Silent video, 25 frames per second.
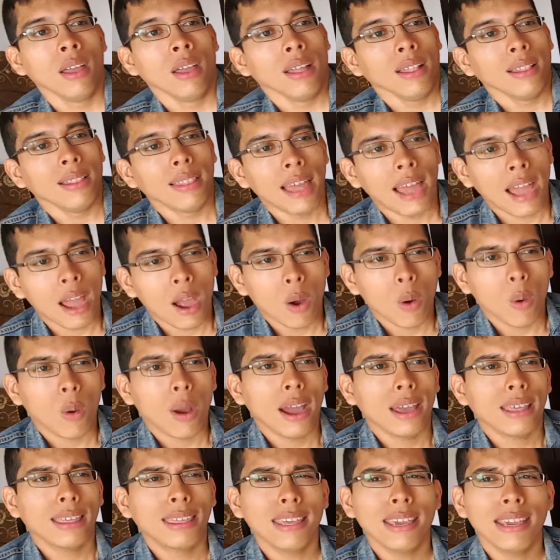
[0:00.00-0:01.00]
Now,
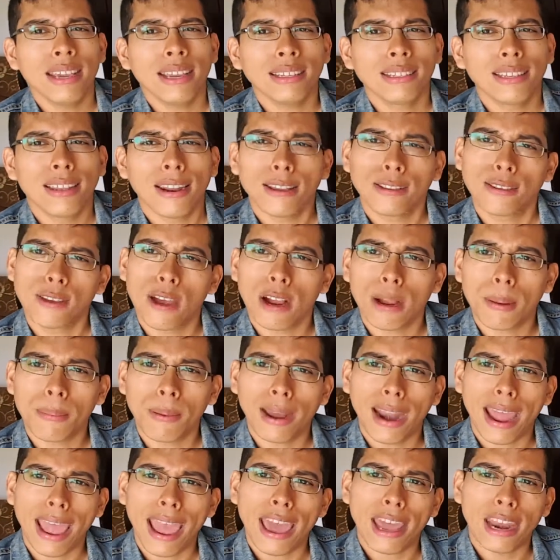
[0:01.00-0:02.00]
I think, did I talk
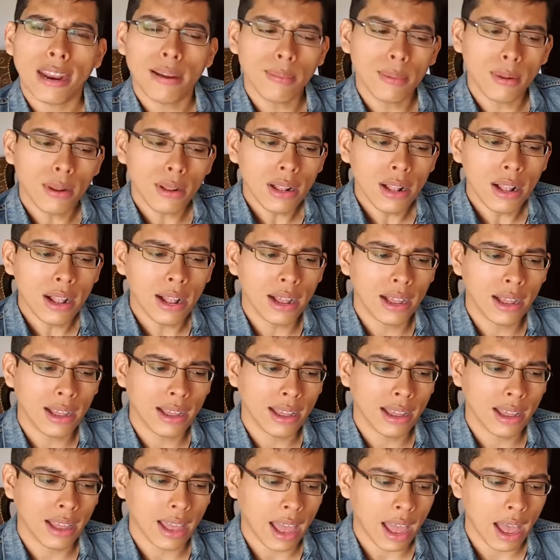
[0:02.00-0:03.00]
about Animal?
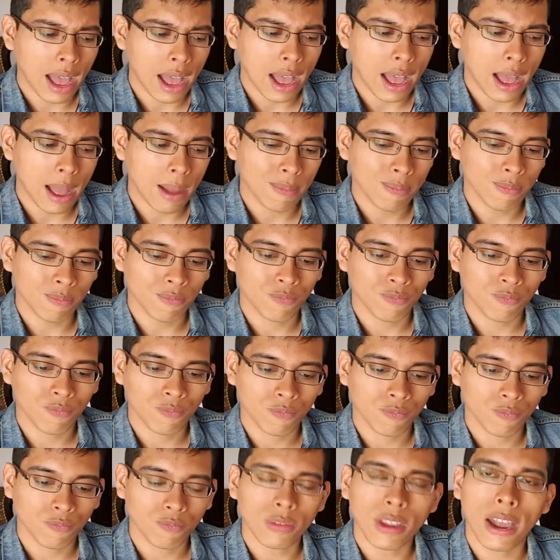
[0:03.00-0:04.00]

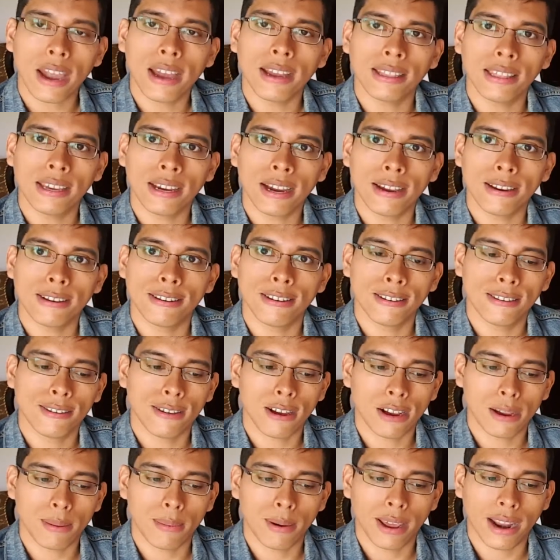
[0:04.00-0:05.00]
I think I did
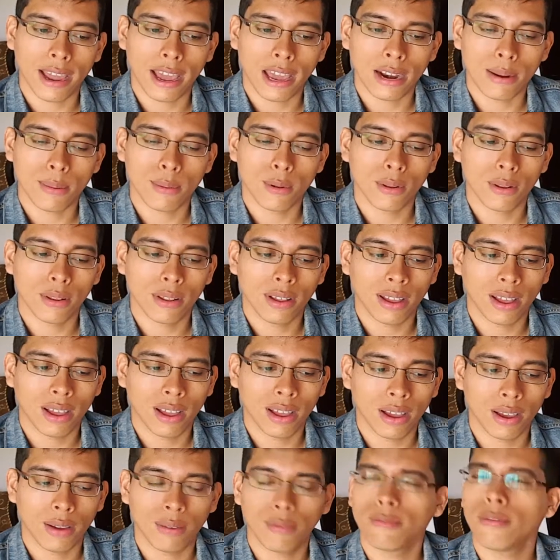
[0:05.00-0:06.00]
talk about Animal.
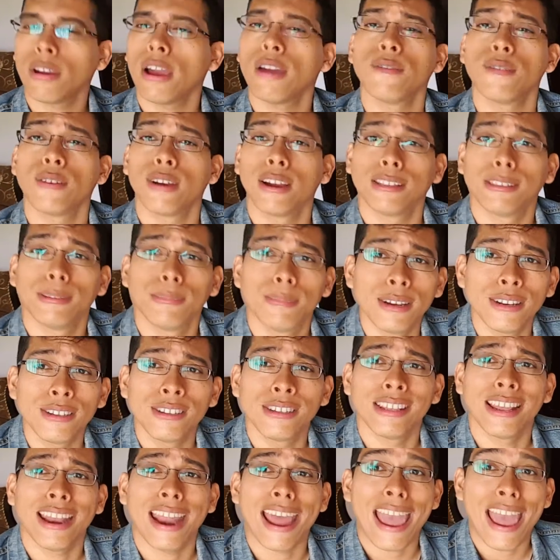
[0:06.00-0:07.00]
I forgot to
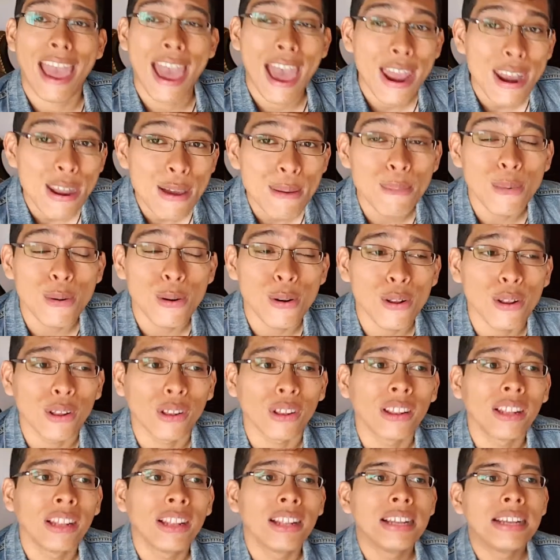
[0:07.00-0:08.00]
mention that
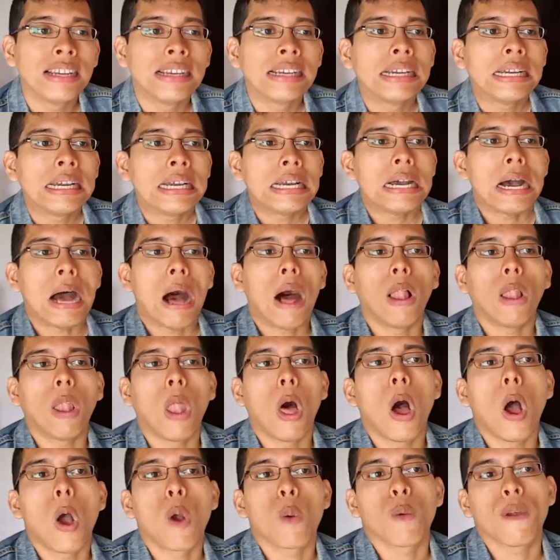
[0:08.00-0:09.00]
Animal,
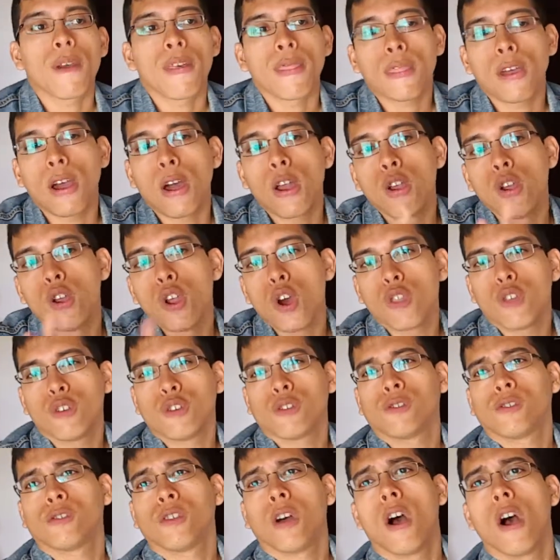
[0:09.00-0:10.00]
along with another
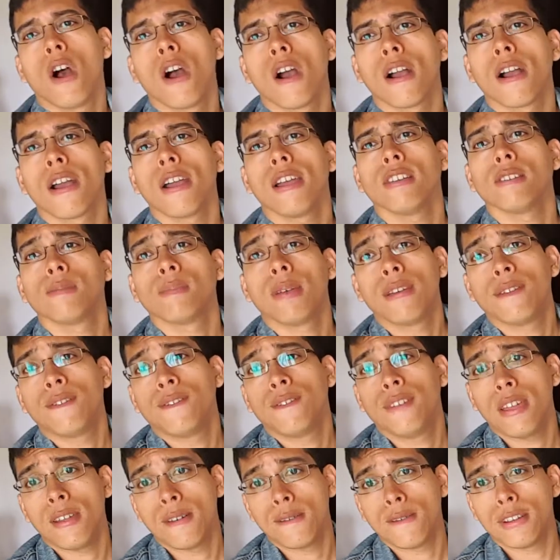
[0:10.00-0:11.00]
song, is my
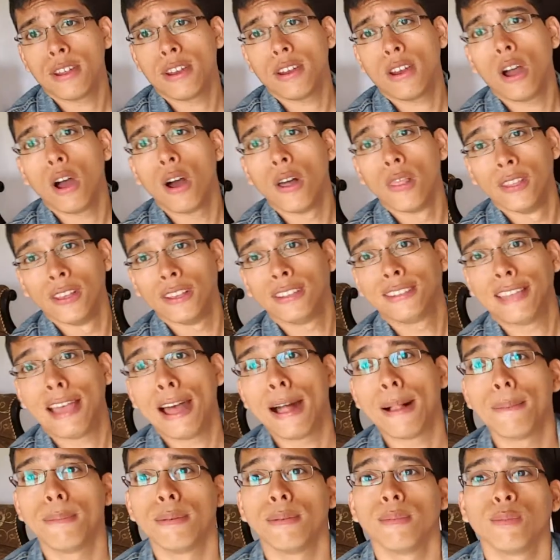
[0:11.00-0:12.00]
favorite on this
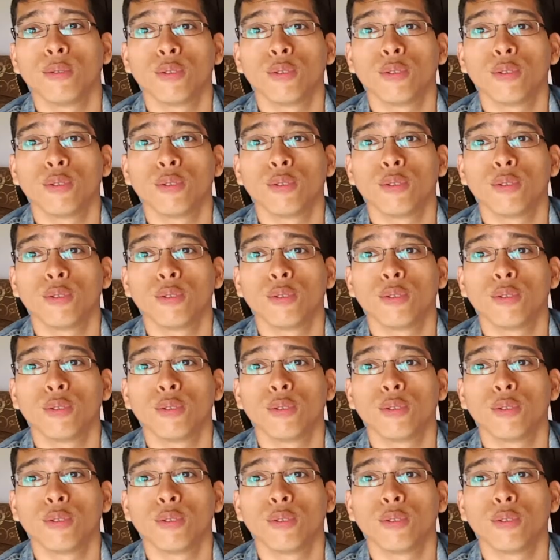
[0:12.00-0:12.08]
album.